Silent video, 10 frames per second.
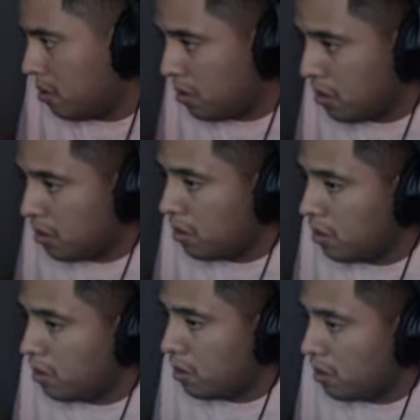
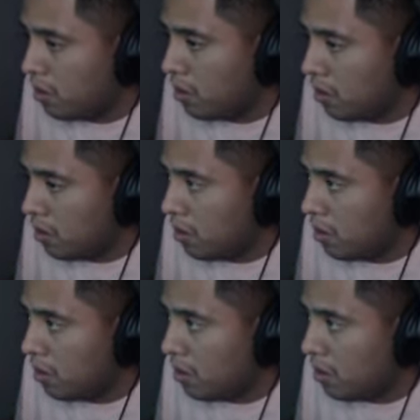[no speech]